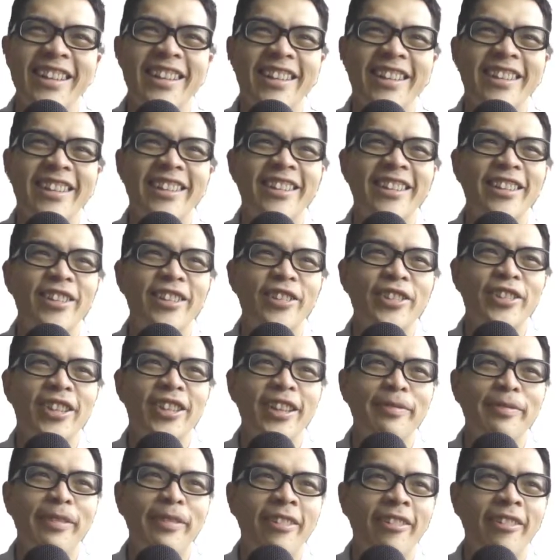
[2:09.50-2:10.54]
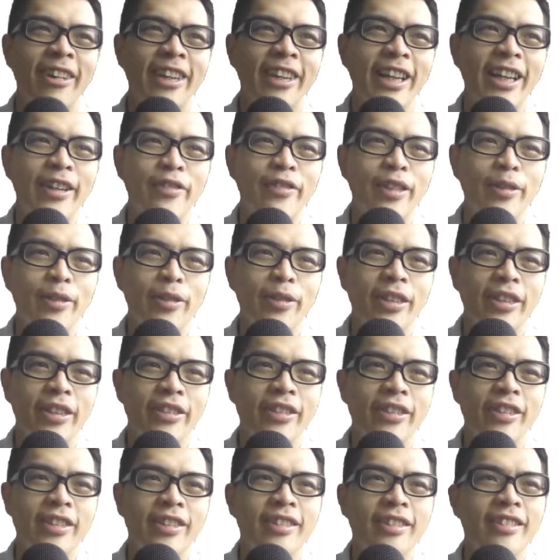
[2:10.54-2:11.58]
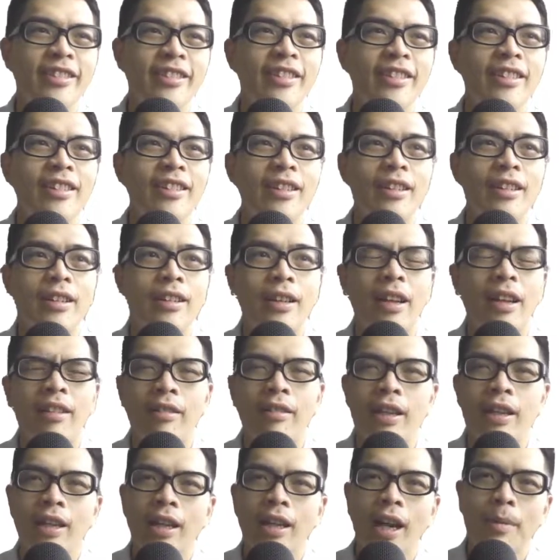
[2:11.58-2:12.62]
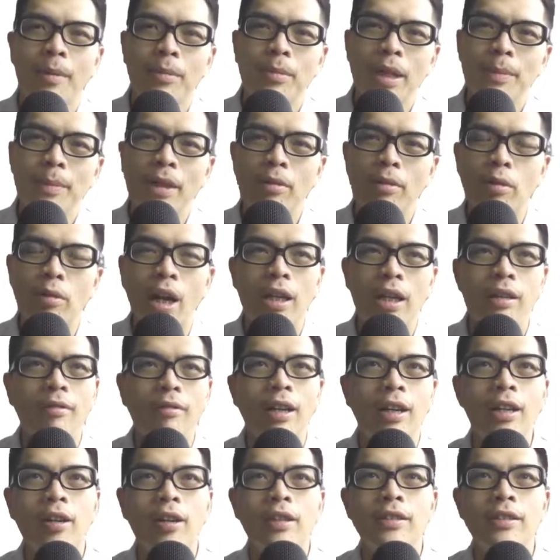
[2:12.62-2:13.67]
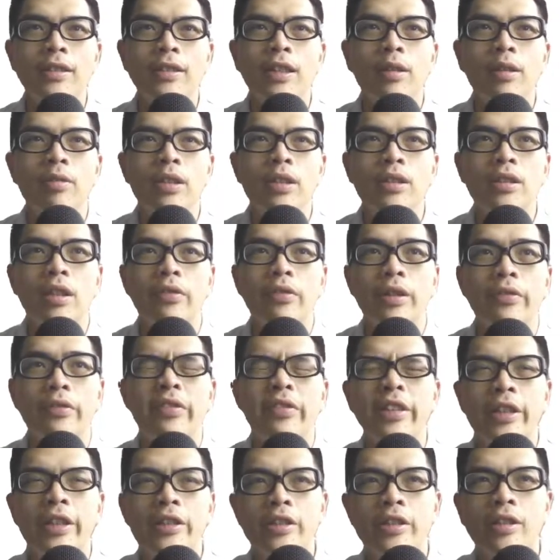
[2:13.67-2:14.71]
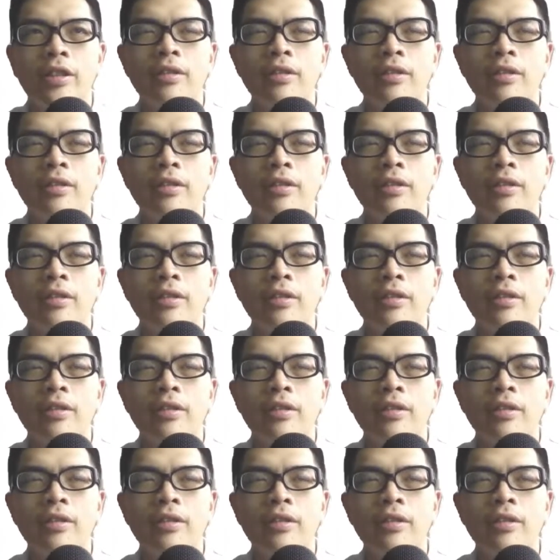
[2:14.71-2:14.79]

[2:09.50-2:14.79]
Sure, whatever works. Okay, come, give me one consequence of inflation.